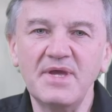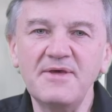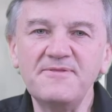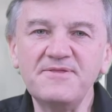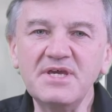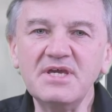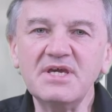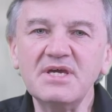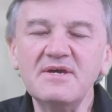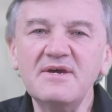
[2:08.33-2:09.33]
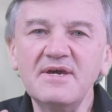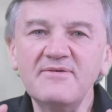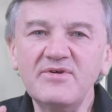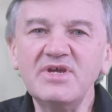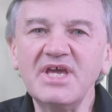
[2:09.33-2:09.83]
think
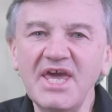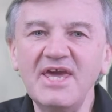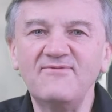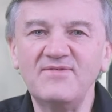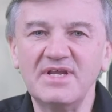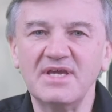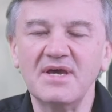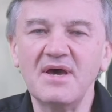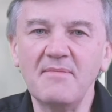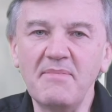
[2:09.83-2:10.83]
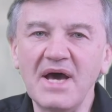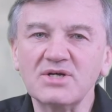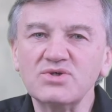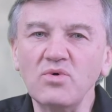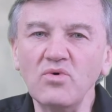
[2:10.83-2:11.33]
very carefully
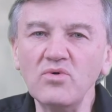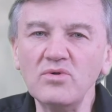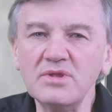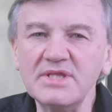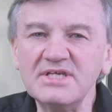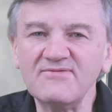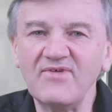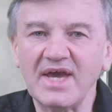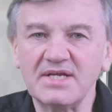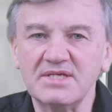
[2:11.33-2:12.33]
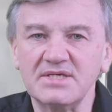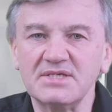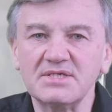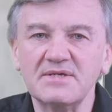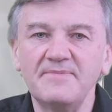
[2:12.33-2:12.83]
about all these
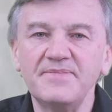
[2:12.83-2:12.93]
factors.